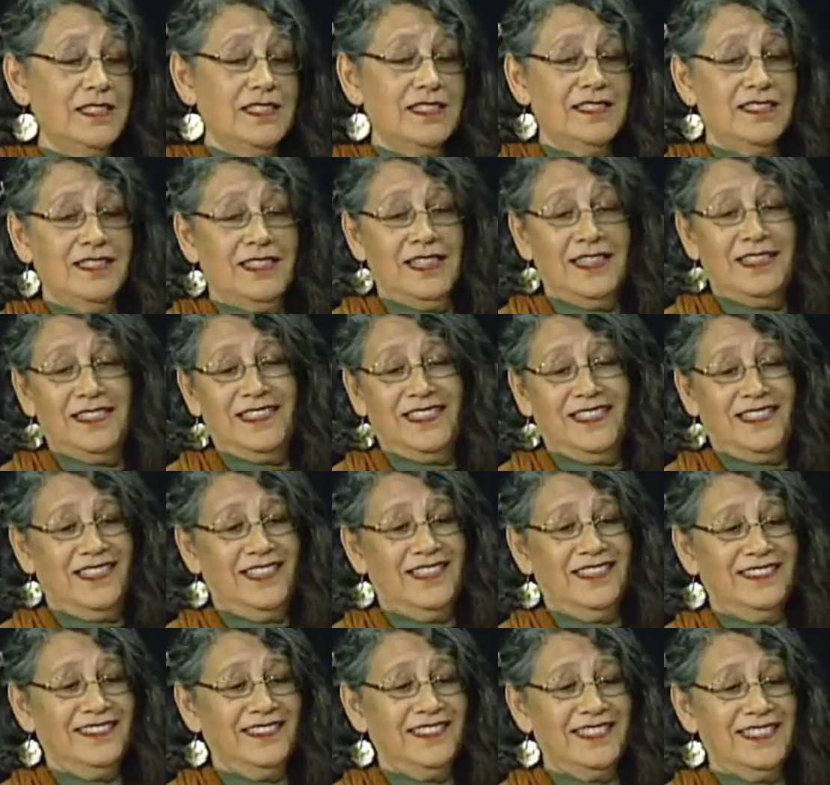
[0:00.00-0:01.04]
just need to
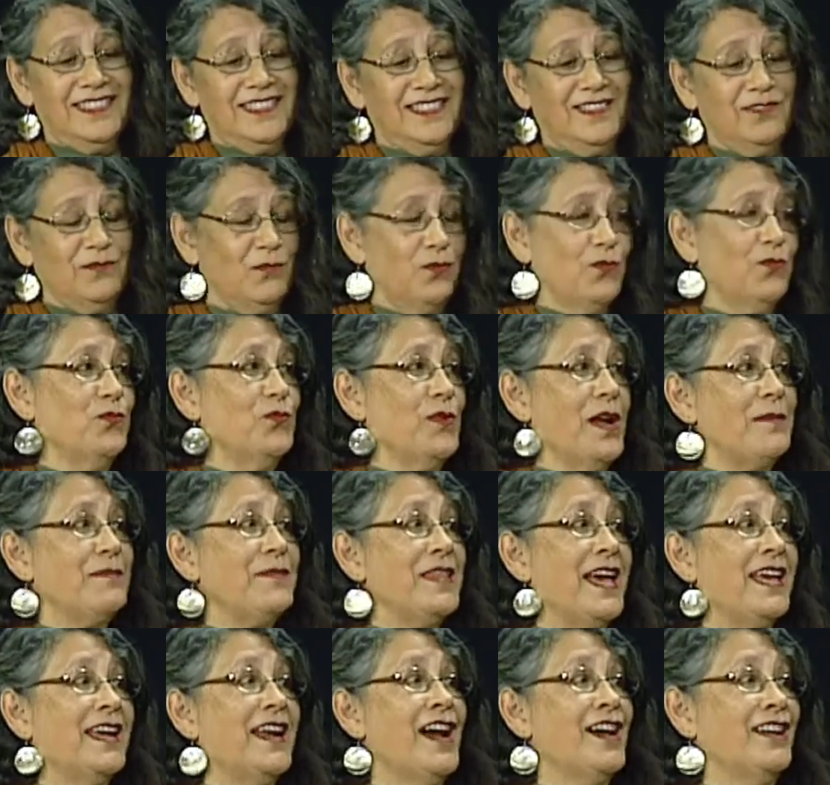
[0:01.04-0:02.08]
just wipe
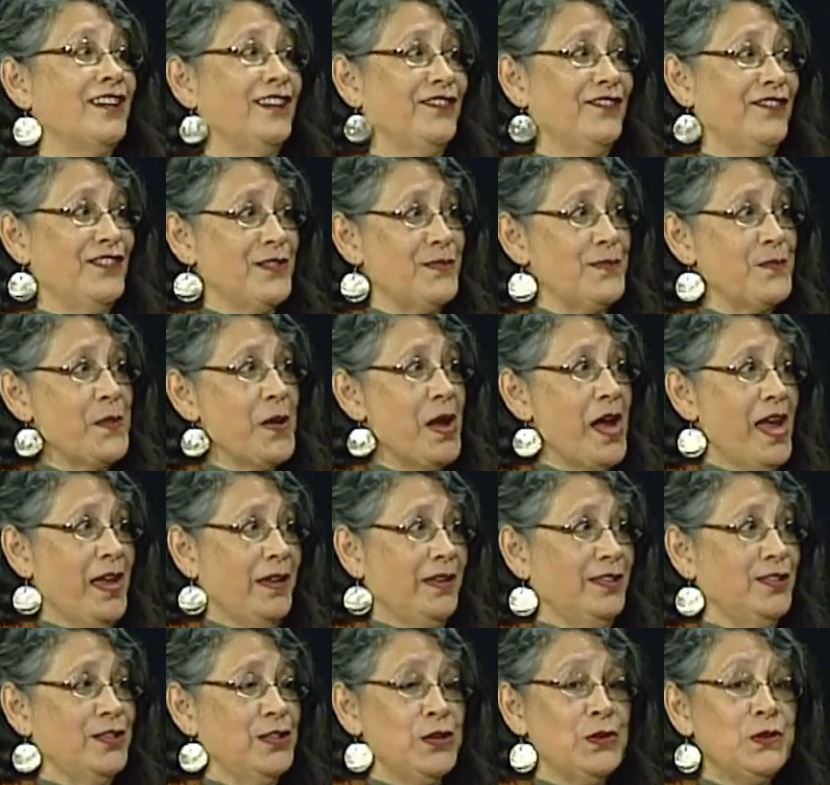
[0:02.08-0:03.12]
that out of your
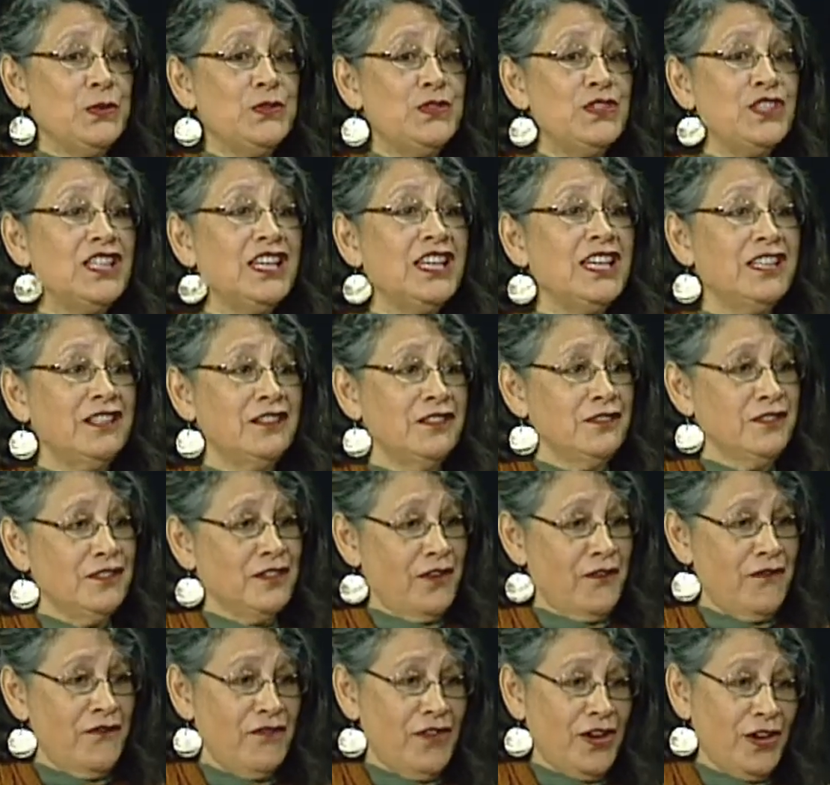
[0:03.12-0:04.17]
mind. Those needles
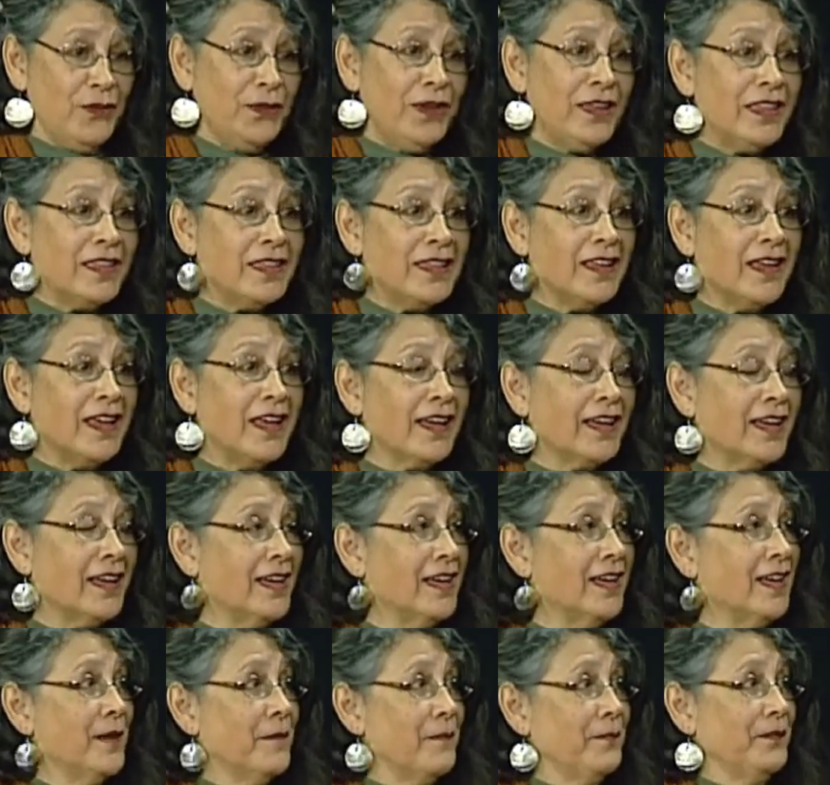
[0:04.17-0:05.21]
are very thick
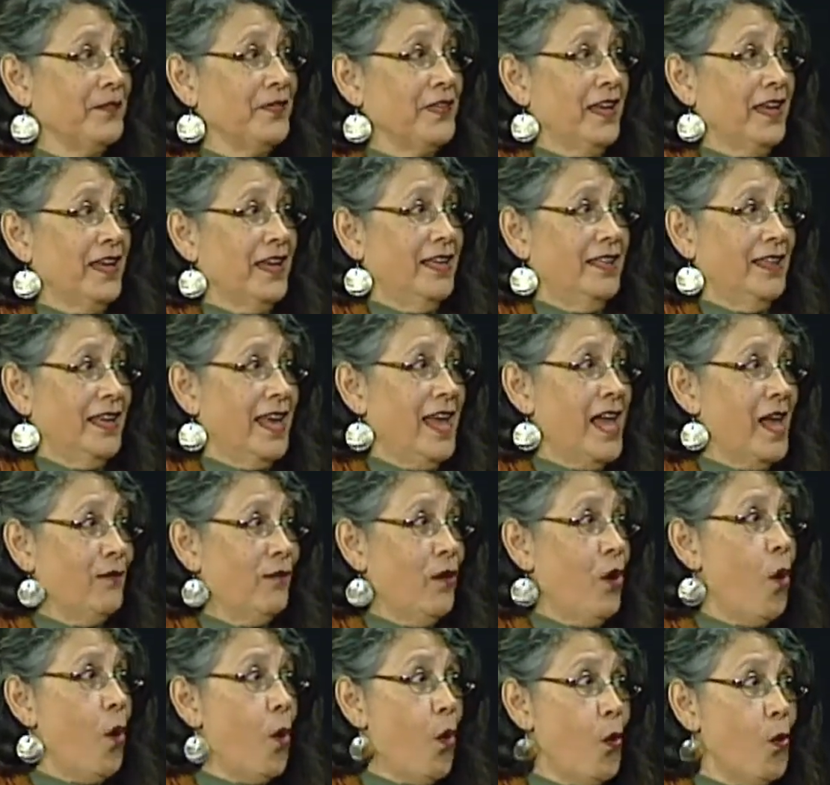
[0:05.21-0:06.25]
mm-hmm. and they have
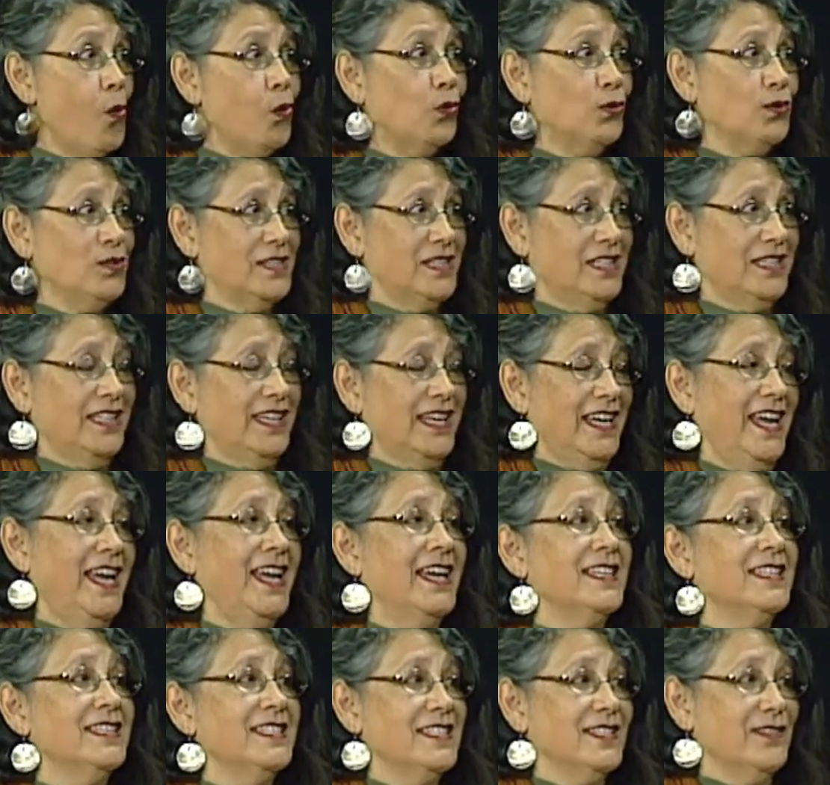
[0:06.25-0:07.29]
holes in the
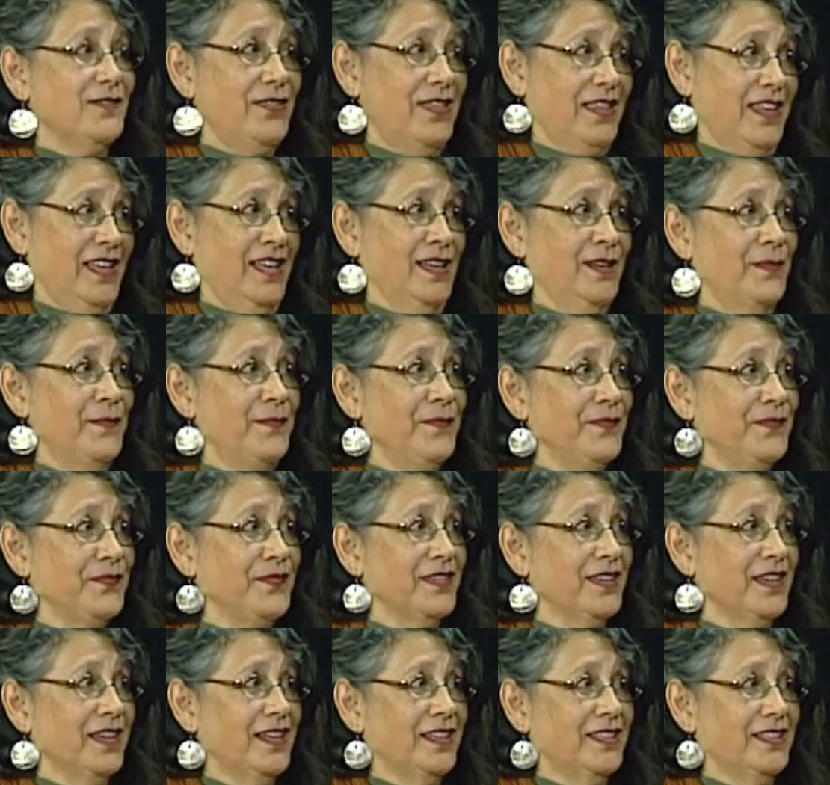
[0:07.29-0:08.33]
ends of them
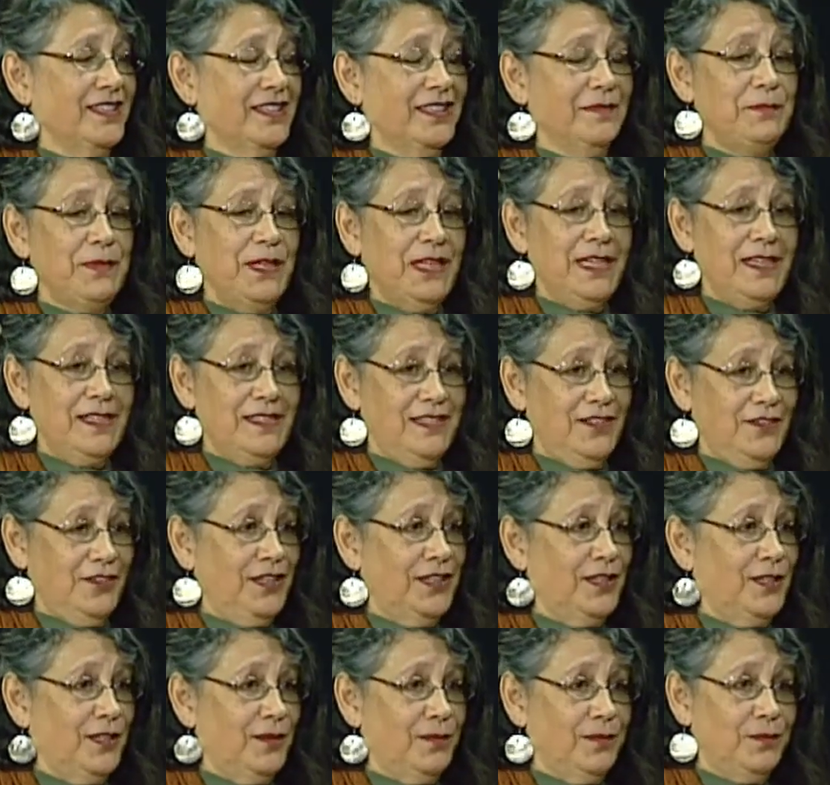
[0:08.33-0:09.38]
mm-hmm because they're
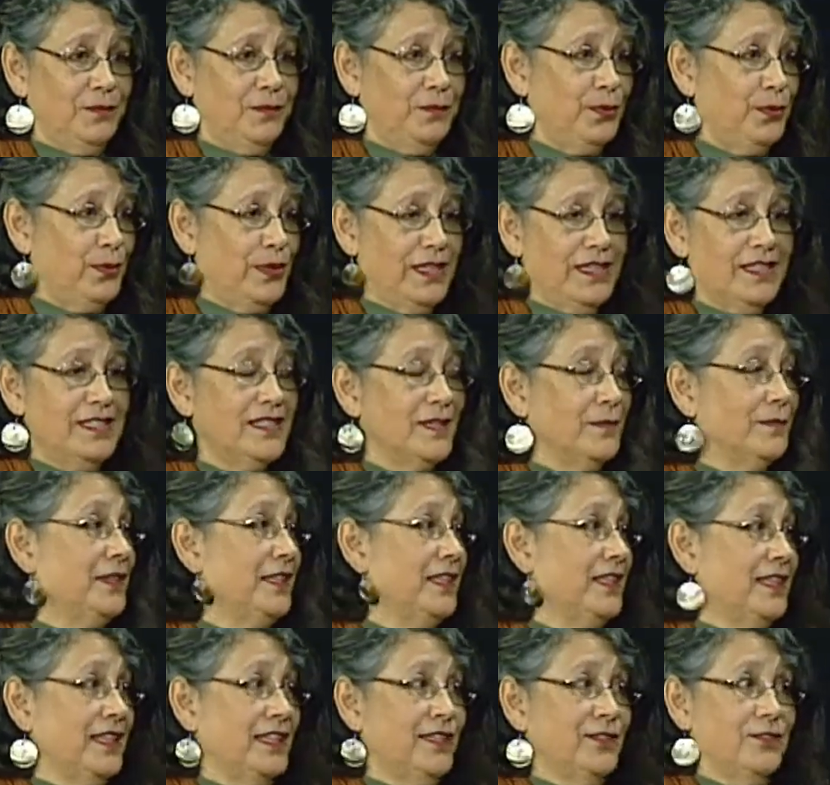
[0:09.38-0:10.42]
either putting
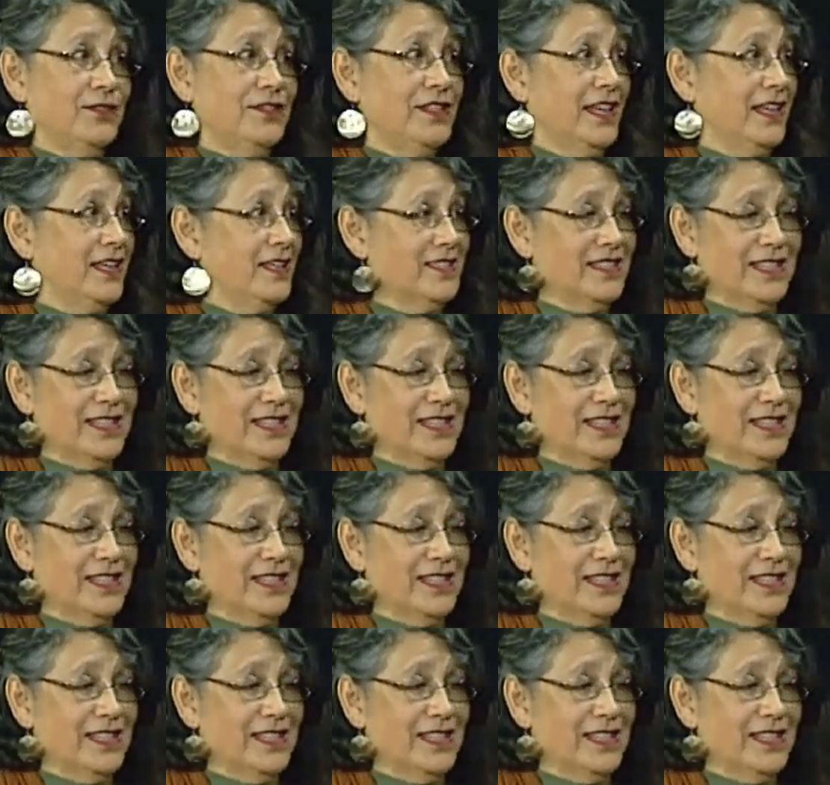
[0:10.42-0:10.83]
something in or taking